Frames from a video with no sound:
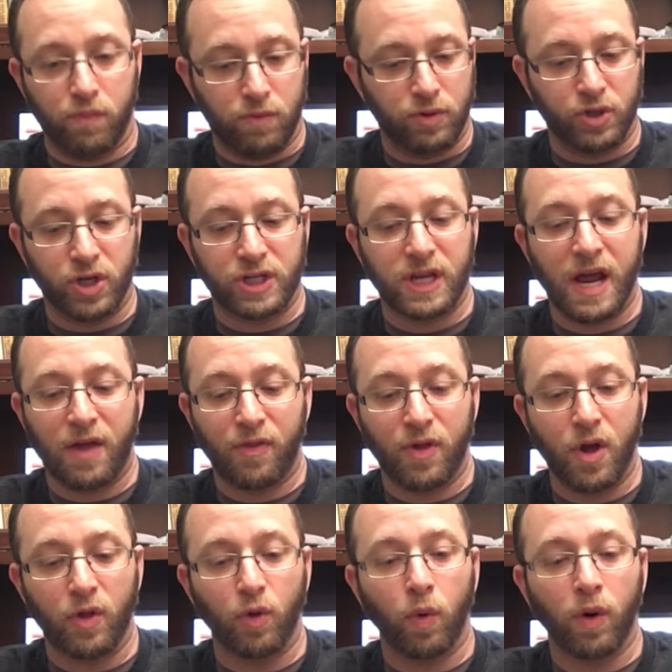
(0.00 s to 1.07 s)
just like the
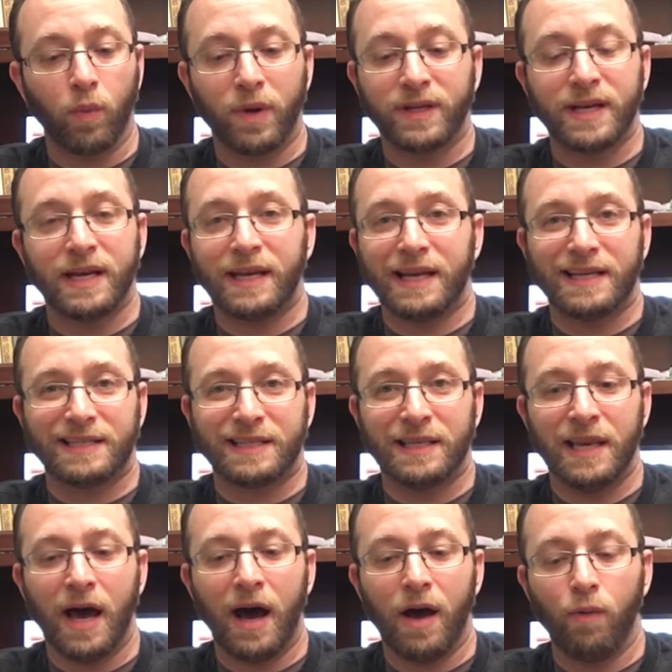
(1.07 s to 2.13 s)
other one we did, is
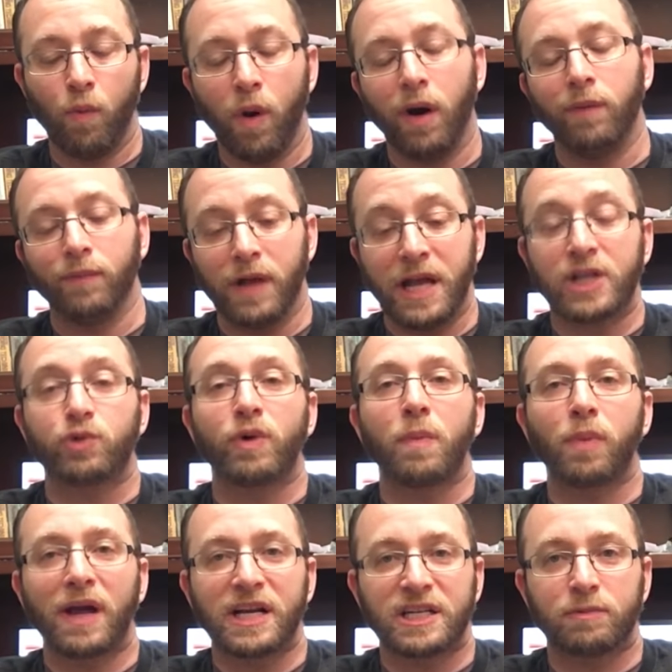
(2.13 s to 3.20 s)
not well, it's
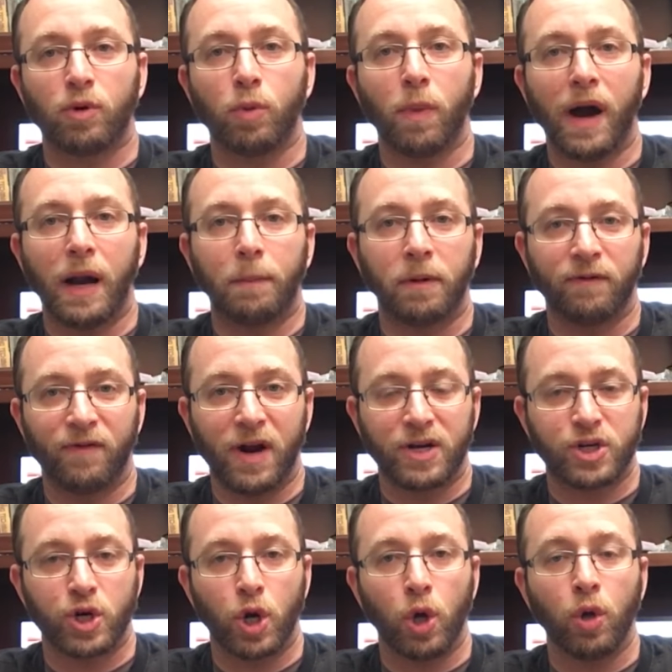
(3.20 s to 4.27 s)
replaceable by a
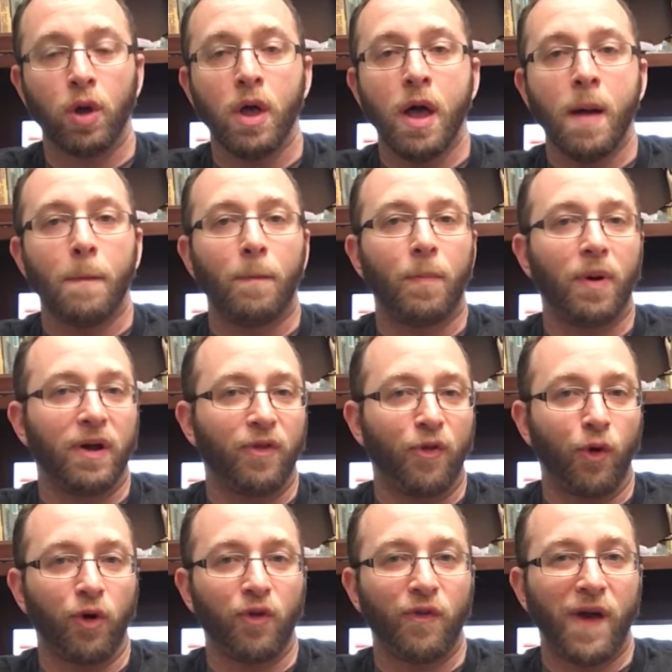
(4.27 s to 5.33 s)
professional, but
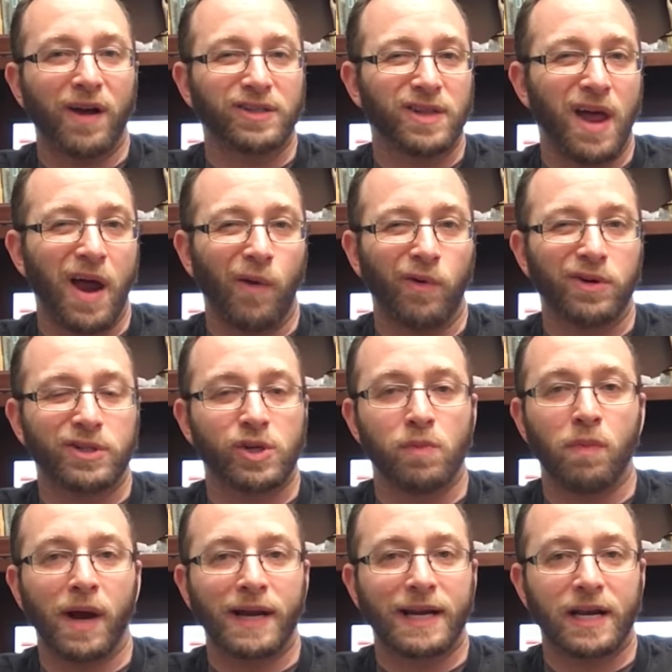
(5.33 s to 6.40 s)
30,000 hours, you
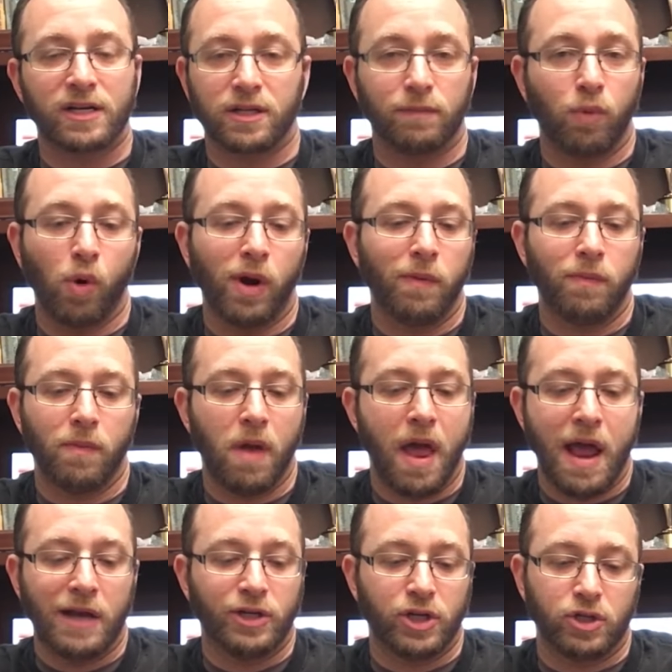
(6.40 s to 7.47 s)
might get to the point
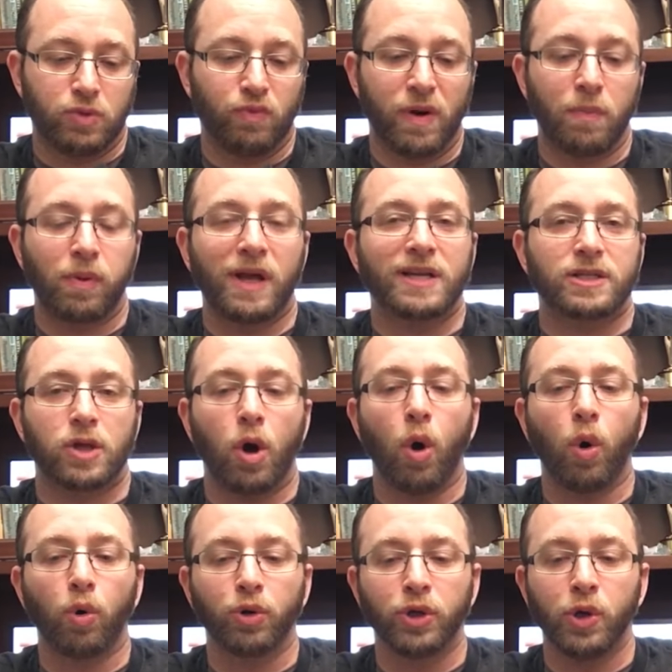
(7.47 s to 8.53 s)
and just replace the
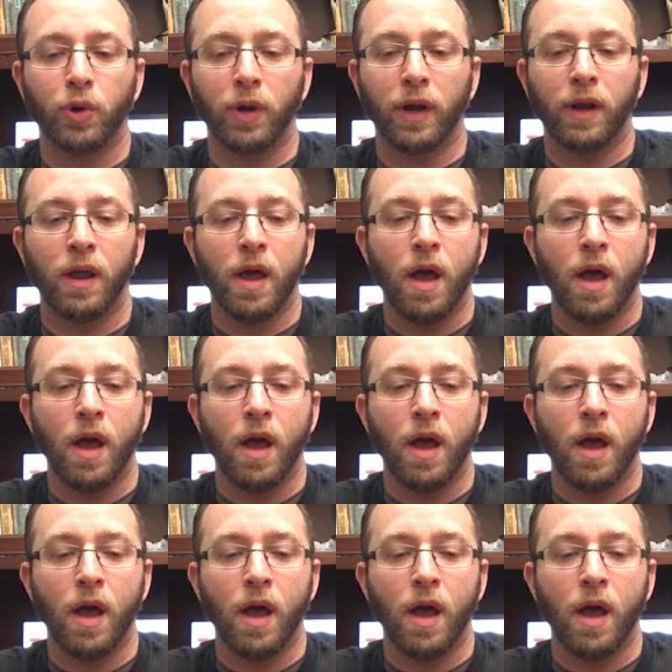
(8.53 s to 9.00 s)
whole unit.